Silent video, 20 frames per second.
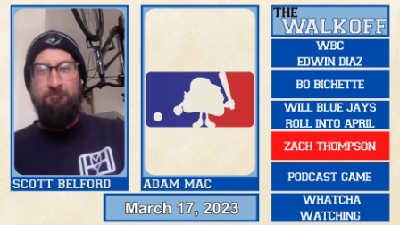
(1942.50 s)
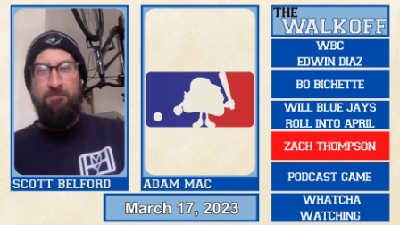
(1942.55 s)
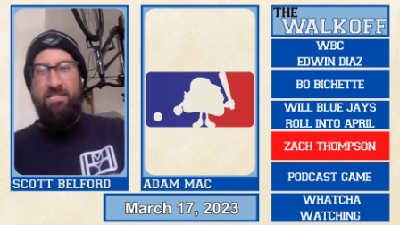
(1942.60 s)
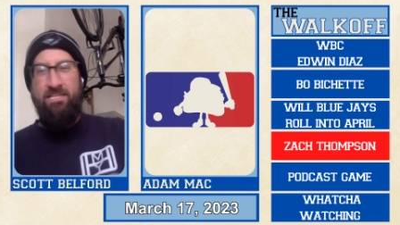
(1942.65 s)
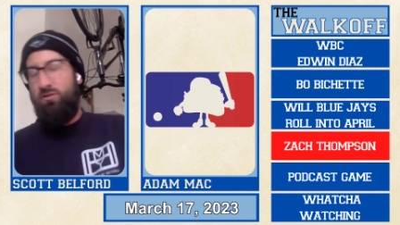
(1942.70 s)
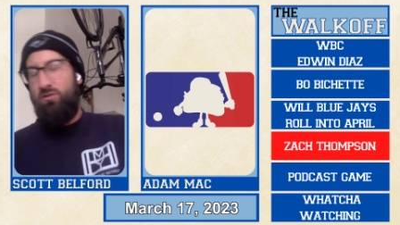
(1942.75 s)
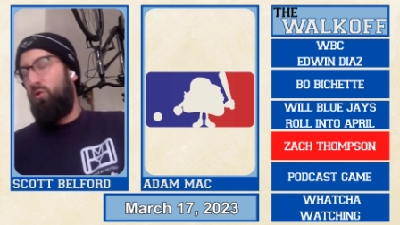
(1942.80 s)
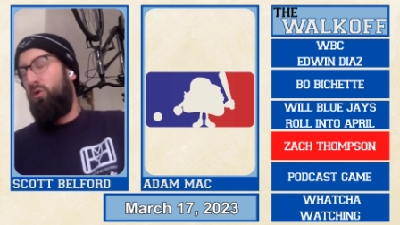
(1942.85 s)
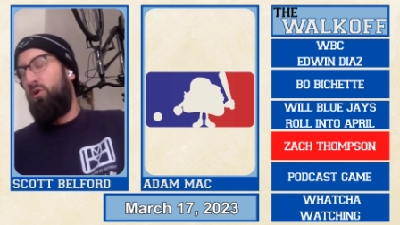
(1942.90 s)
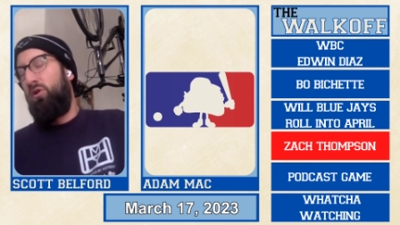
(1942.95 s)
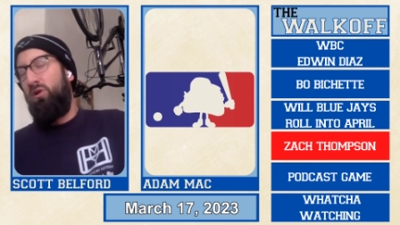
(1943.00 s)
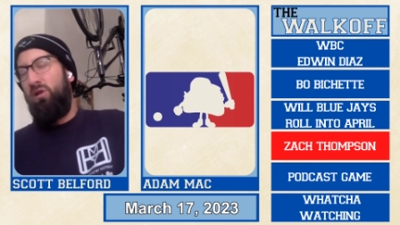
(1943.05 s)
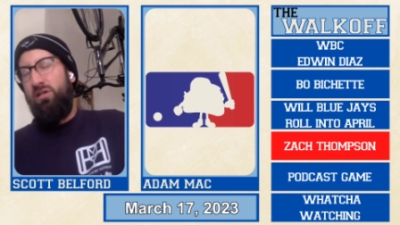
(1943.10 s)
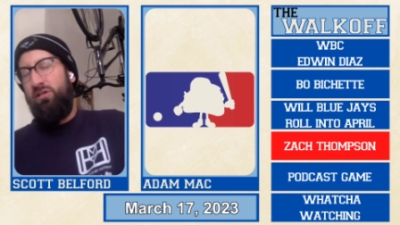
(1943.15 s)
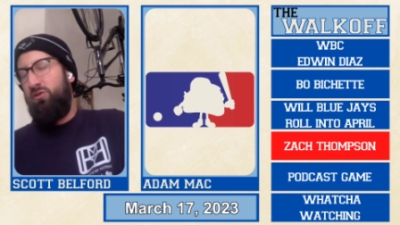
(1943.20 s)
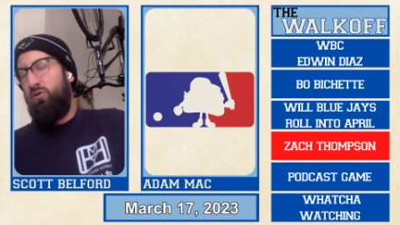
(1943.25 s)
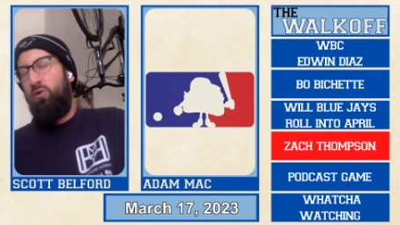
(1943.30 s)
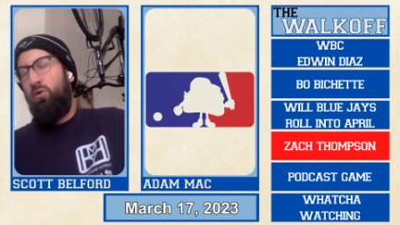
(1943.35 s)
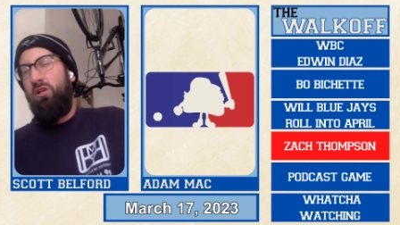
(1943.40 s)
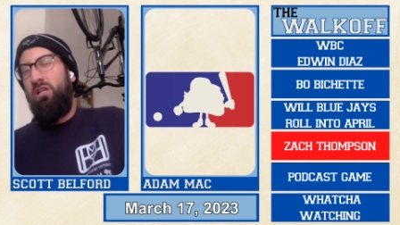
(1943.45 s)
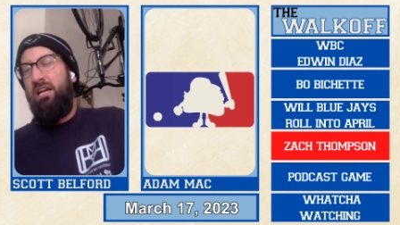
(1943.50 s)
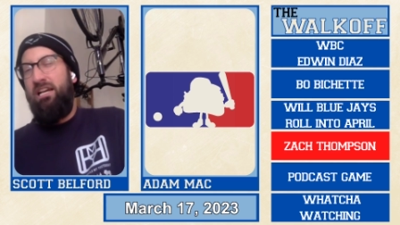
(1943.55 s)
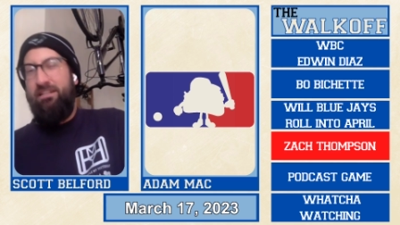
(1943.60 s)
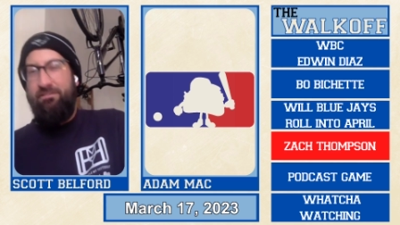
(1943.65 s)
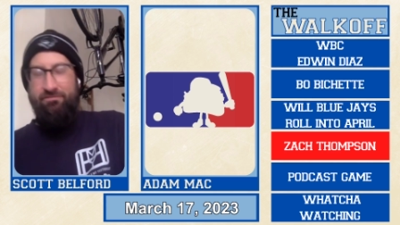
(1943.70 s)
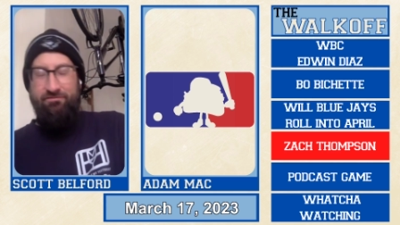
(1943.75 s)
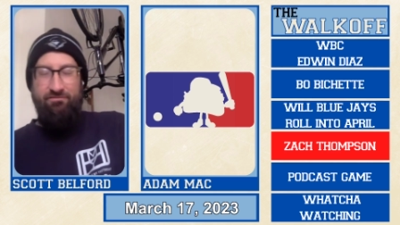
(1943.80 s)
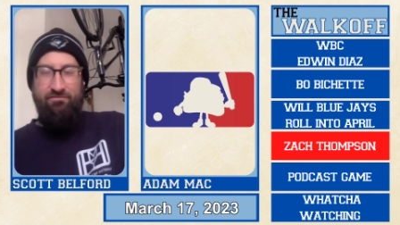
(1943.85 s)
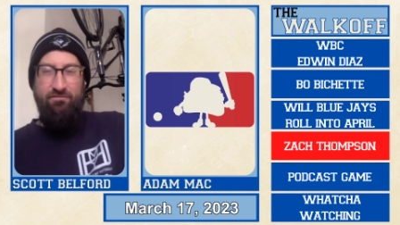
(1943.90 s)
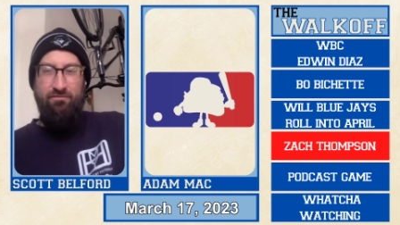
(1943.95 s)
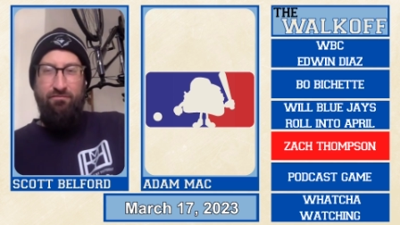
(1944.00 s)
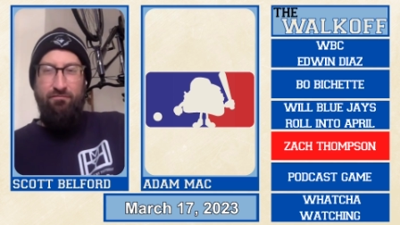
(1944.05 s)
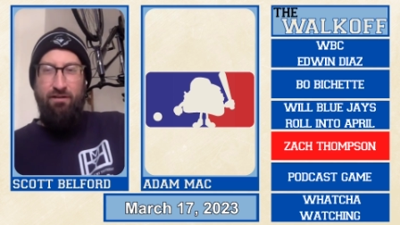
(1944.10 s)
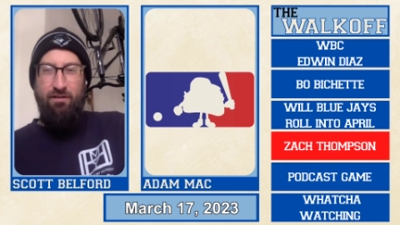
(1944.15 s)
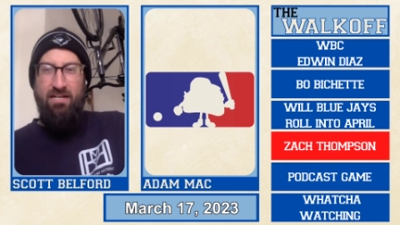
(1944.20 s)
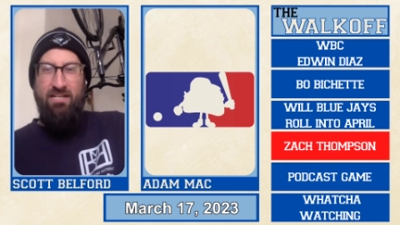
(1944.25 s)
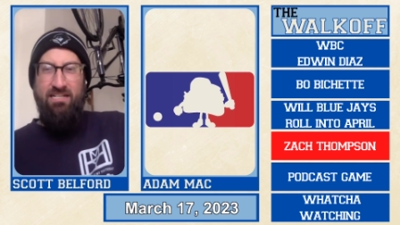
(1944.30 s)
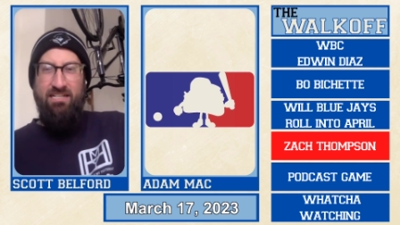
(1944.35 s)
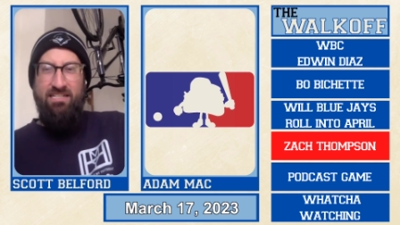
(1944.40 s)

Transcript: his whole life, right?